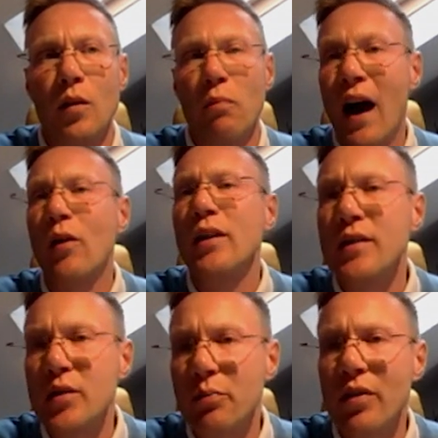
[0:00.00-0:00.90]

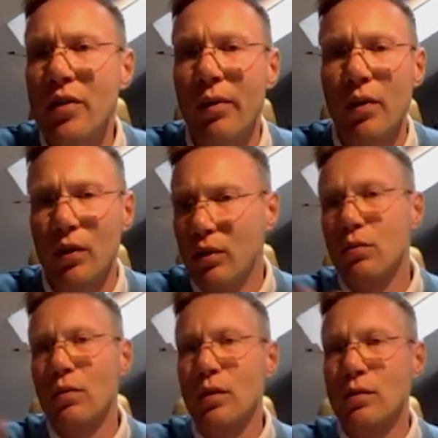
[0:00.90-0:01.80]
powerless people
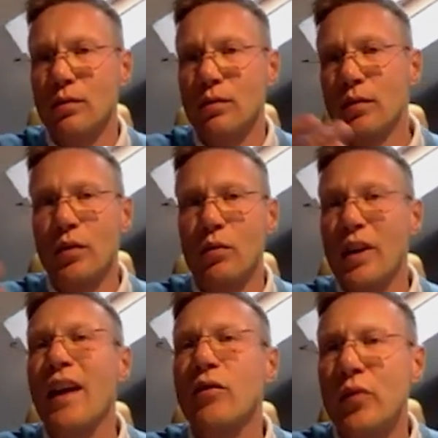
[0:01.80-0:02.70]
who
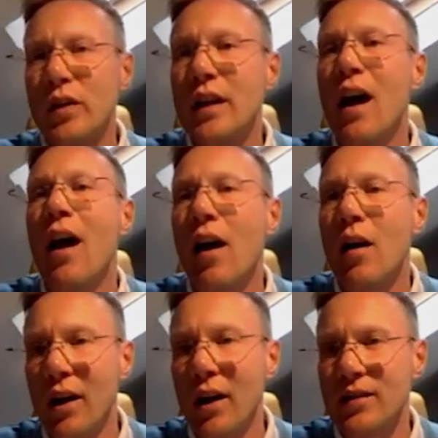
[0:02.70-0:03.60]
can't really
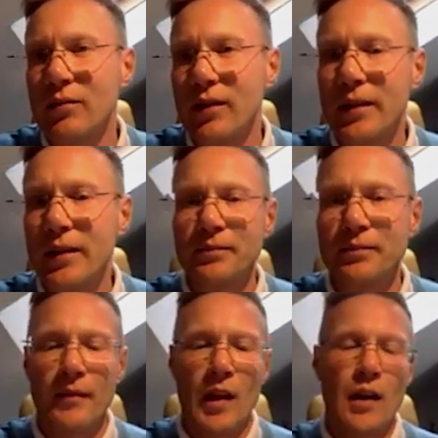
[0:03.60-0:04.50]
harm us, right?
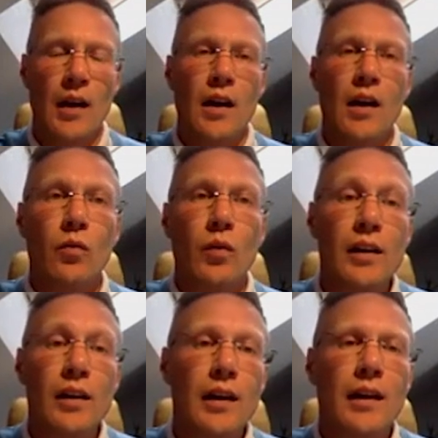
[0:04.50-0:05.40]

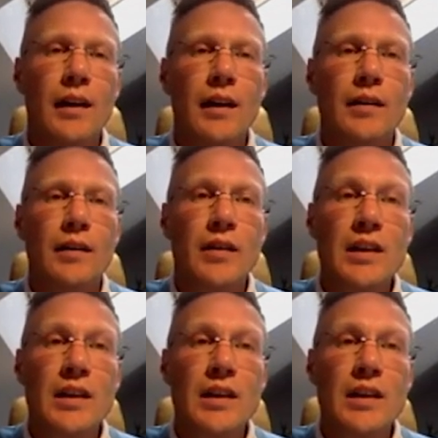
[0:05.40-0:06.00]
Well, the